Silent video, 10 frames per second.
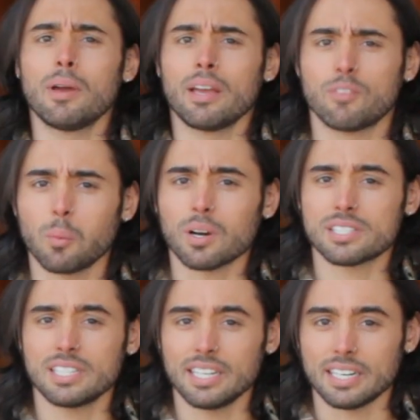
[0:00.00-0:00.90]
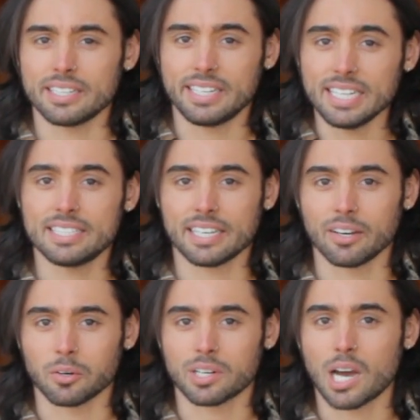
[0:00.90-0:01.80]
If you want to see it in
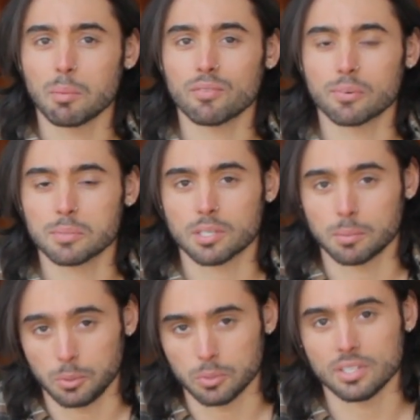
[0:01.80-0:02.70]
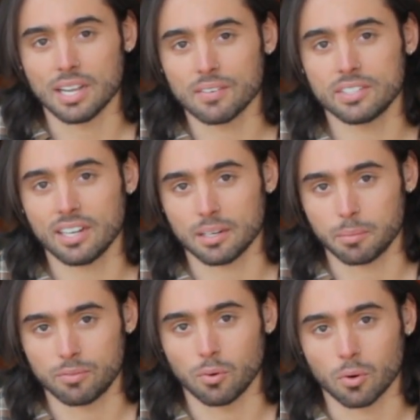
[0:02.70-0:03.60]
detail, coming from someone who's never done it
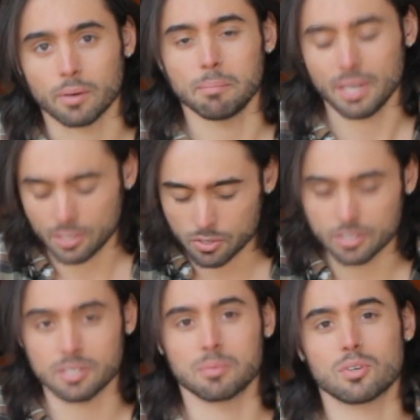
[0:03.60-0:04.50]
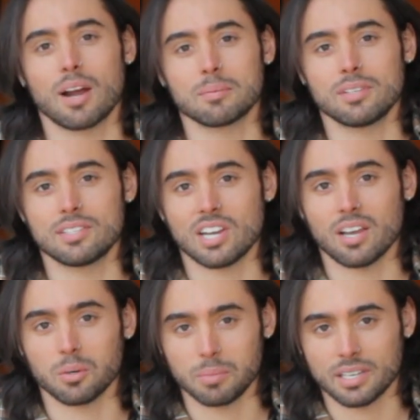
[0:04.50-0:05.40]
before, make sure to subscribe to the
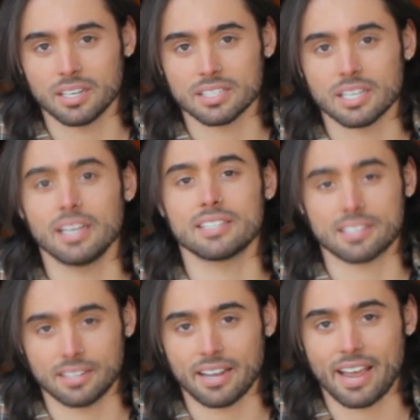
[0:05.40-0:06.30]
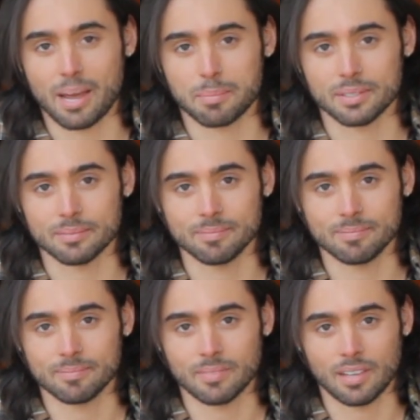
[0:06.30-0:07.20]
channel because it's gonna happen.
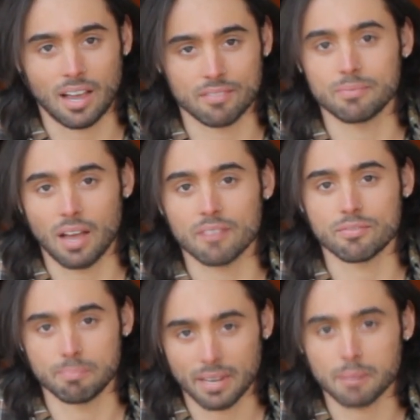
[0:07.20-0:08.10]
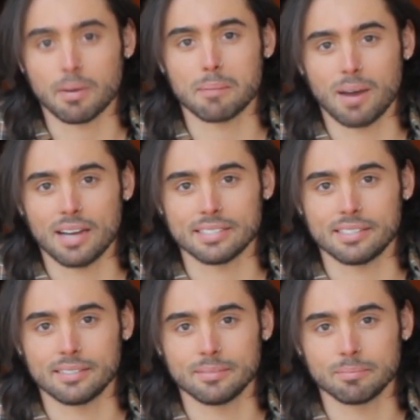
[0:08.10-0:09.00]
I've made up my
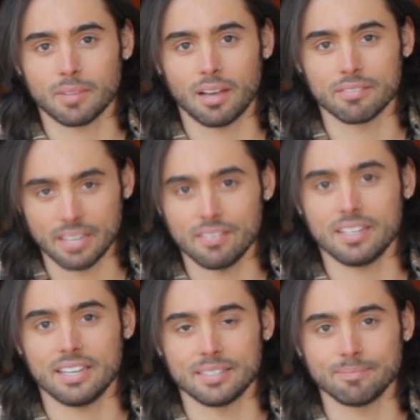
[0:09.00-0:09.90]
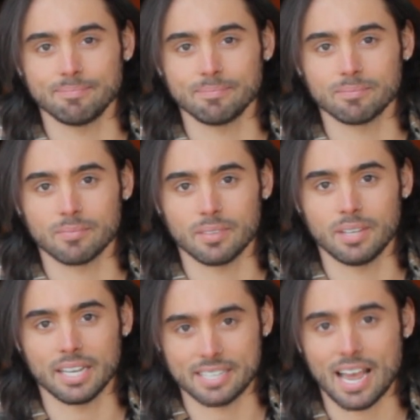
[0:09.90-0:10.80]
mind. I've given in.
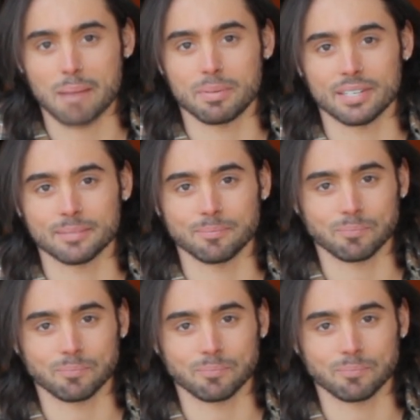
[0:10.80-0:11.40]
It's happening.